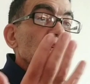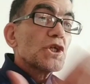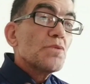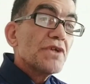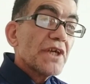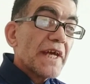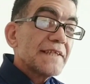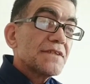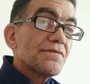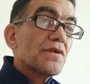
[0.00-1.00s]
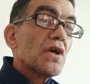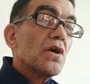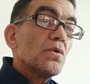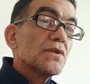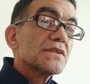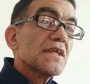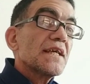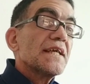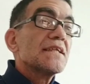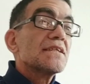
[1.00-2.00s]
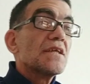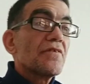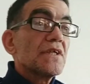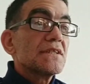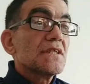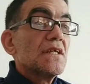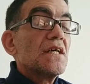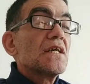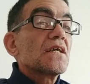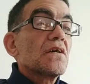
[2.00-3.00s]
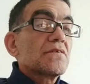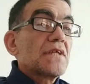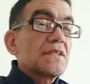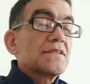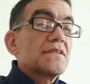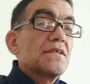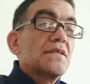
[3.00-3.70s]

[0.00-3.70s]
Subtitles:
communicative goals in different contexts.